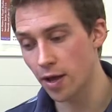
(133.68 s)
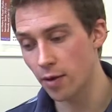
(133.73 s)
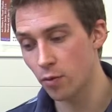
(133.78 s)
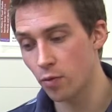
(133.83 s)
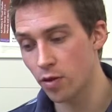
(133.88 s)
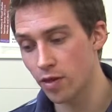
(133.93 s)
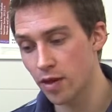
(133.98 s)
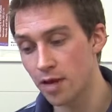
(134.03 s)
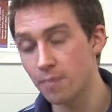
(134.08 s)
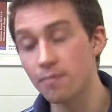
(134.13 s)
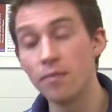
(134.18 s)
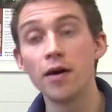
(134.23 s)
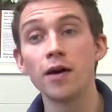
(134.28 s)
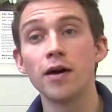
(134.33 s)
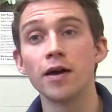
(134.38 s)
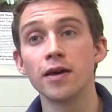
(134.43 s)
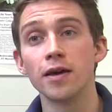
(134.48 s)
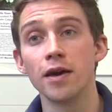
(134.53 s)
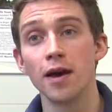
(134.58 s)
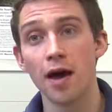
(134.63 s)
within
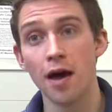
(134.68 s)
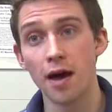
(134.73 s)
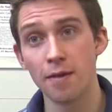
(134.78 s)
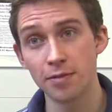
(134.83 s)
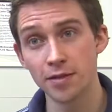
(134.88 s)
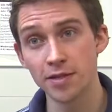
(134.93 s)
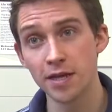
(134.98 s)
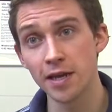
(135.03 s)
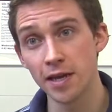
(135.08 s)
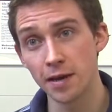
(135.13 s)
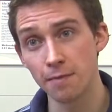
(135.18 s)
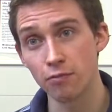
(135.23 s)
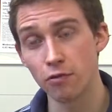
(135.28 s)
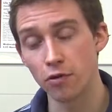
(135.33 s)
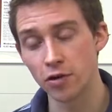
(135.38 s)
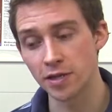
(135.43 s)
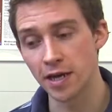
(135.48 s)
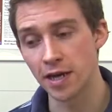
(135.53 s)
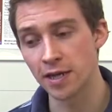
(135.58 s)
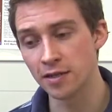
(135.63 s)
my particular
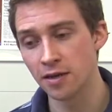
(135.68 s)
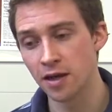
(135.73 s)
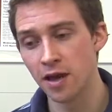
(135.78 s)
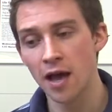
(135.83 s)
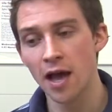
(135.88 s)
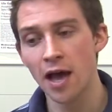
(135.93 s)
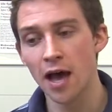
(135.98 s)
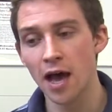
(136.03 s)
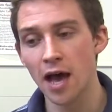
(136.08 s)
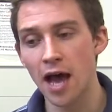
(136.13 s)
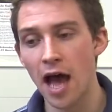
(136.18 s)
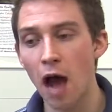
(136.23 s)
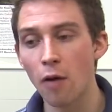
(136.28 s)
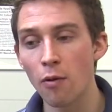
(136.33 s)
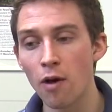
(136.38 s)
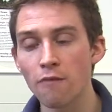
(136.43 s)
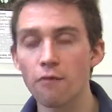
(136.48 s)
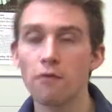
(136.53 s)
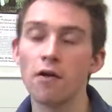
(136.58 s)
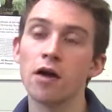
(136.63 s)
project.
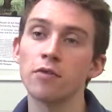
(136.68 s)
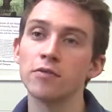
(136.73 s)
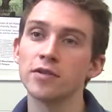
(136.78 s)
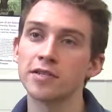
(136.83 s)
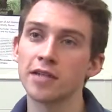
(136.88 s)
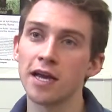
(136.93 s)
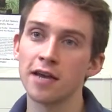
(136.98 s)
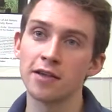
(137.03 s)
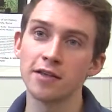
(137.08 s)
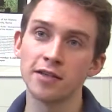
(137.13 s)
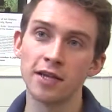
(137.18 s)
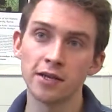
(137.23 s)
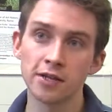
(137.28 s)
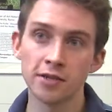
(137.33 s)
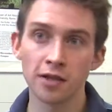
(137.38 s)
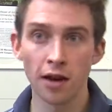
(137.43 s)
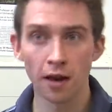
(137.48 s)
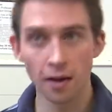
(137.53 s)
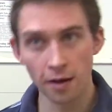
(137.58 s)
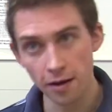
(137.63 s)
However, I would say that
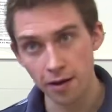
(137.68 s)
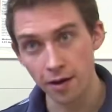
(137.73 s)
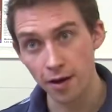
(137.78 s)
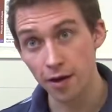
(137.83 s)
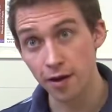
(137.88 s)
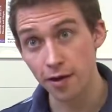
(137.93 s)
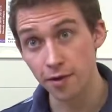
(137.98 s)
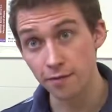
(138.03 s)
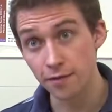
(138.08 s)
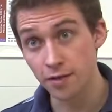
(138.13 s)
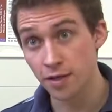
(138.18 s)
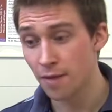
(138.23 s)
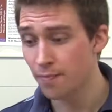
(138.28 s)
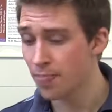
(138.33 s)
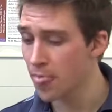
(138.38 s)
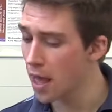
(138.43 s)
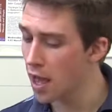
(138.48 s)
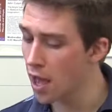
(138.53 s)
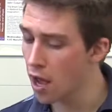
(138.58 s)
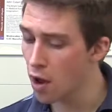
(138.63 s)
digital archives
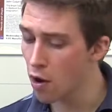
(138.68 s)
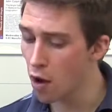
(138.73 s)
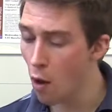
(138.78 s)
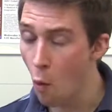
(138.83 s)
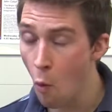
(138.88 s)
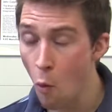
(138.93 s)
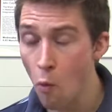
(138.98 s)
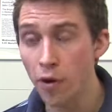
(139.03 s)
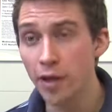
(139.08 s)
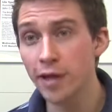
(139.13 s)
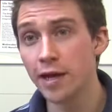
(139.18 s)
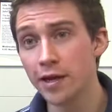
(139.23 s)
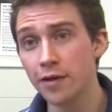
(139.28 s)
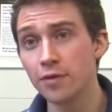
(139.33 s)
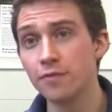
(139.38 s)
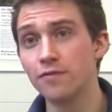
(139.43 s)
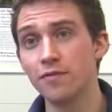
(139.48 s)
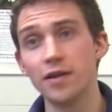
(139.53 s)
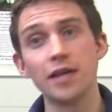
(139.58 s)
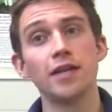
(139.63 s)
are really
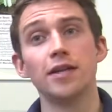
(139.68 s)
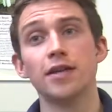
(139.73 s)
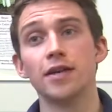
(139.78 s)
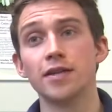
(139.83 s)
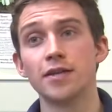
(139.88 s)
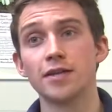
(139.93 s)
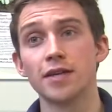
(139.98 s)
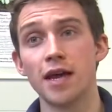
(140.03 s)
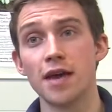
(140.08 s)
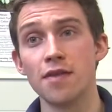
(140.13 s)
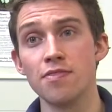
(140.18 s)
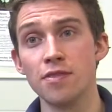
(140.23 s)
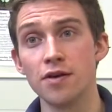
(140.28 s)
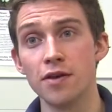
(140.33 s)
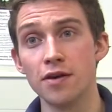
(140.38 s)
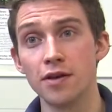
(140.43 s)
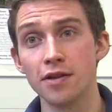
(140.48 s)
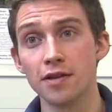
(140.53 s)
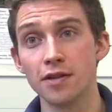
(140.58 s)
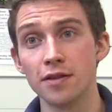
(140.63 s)
convenient in
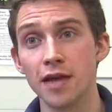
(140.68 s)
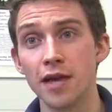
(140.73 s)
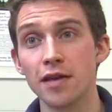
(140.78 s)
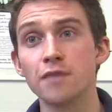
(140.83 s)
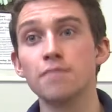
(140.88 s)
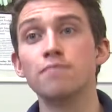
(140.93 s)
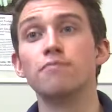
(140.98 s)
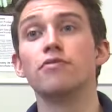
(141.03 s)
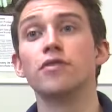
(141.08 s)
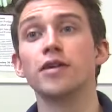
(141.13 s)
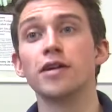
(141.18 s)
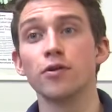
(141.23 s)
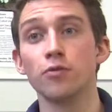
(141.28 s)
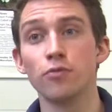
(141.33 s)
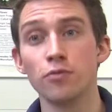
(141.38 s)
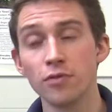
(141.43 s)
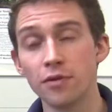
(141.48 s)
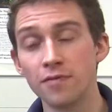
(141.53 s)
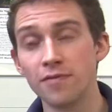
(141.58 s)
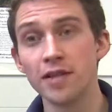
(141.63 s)
that they can bring
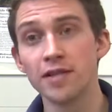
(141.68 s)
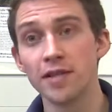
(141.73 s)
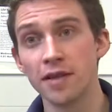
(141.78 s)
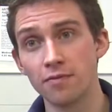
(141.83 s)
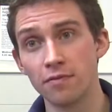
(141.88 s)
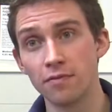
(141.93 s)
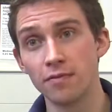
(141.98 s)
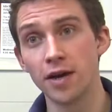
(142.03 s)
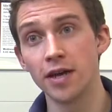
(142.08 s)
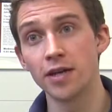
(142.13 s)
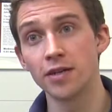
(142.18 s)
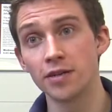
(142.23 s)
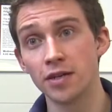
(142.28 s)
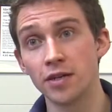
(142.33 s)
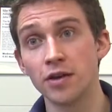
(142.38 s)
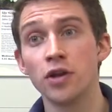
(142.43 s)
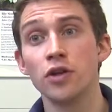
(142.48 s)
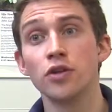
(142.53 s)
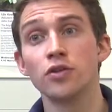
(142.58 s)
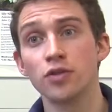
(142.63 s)
all of this
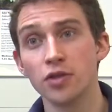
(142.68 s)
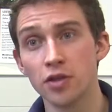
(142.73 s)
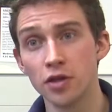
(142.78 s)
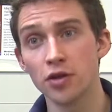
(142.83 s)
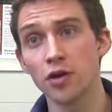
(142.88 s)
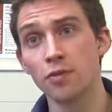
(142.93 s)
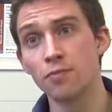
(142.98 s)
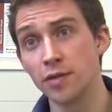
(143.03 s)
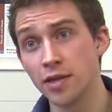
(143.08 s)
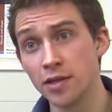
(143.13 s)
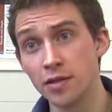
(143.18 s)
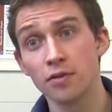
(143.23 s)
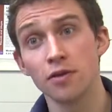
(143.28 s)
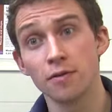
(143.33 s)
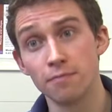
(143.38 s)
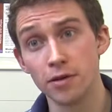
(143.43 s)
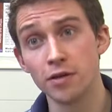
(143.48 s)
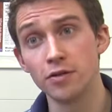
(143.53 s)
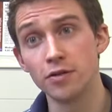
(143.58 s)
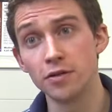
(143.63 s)
information to the
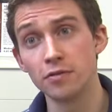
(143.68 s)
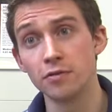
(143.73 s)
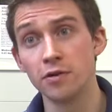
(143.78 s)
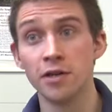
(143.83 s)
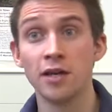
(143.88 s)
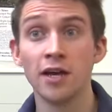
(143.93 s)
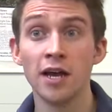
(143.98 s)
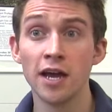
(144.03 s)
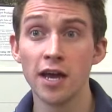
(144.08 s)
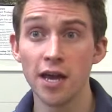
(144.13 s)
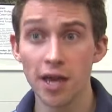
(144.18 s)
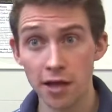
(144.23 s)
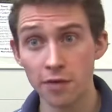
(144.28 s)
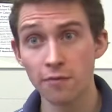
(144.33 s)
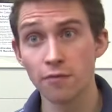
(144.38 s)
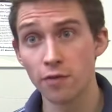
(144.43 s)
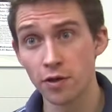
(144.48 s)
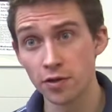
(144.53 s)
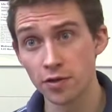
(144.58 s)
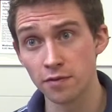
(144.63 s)
computer screen
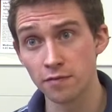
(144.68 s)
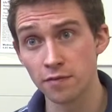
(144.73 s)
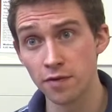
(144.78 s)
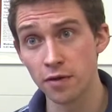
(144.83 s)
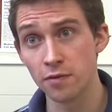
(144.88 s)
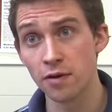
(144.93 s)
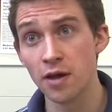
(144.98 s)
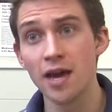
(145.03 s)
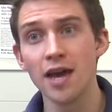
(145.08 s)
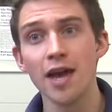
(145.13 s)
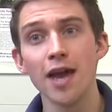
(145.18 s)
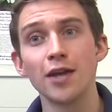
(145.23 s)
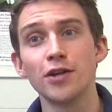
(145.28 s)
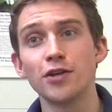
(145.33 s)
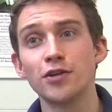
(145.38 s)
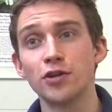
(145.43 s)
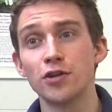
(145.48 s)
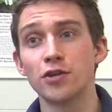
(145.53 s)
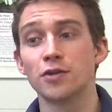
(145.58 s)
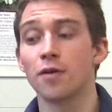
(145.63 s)
in front of you.
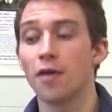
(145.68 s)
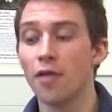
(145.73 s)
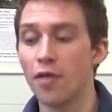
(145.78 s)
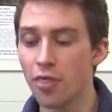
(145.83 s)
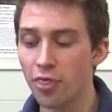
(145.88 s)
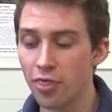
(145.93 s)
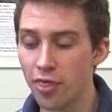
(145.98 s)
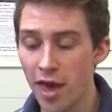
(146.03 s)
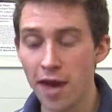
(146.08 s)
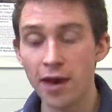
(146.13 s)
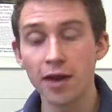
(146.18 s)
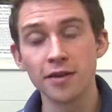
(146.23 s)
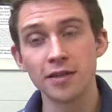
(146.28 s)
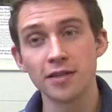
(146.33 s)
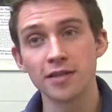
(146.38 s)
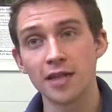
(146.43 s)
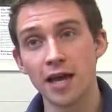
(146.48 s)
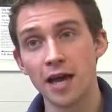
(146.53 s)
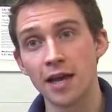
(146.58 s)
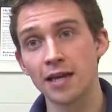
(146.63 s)
It's just then
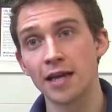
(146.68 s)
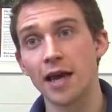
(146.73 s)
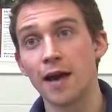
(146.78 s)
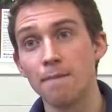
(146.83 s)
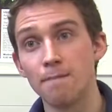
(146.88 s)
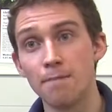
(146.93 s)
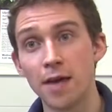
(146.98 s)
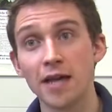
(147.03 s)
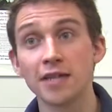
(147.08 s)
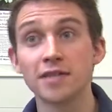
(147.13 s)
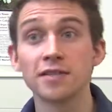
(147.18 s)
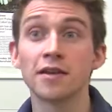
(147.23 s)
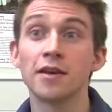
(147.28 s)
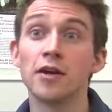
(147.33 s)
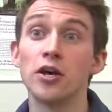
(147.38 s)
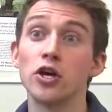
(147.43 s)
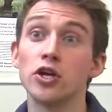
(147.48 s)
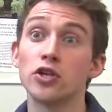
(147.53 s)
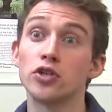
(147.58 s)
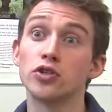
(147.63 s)
understanding how best
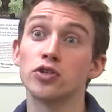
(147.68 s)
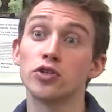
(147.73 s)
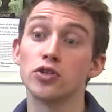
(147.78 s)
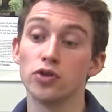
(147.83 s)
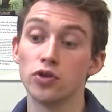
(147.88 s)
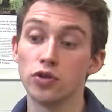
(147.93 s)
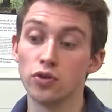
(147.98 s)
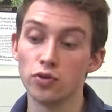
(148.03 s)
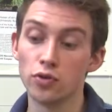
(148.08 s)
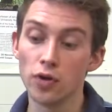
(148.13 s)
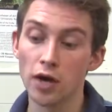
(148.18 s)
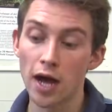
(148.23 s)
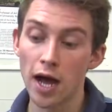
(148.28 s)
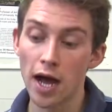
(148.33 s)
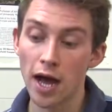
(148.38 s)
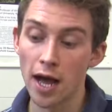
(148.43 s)
to